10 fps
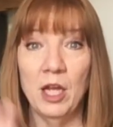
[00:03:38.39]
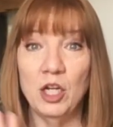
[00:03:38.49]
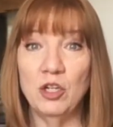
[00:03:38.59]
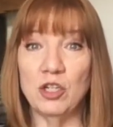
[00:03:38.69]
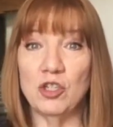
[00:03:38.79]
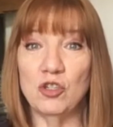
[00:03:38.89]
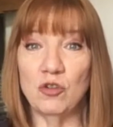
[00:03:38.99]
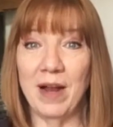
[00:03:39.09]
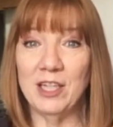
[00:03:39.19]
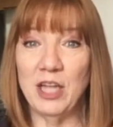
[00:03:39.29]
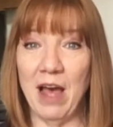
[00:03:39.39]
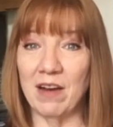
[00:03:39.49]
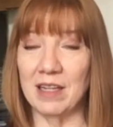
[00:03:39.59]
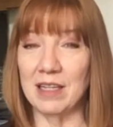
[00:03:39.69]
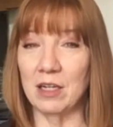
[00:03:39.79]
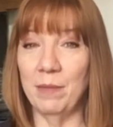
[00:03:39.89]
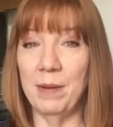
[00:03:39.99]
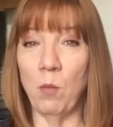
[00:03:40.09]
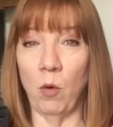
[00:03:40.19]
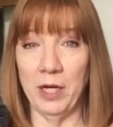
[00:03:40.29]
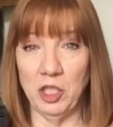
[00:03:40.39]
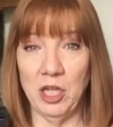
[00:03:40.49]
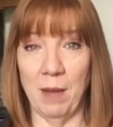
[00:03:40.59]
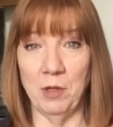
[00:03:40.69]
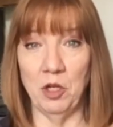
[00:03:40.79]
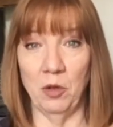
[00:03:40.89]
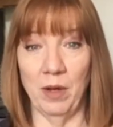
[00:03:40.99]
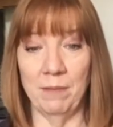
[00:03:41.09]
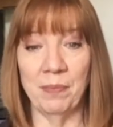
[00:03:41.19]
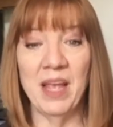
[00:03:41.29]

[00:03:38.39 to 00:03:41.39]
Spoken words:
You just stretch out a little bit more each time you do it.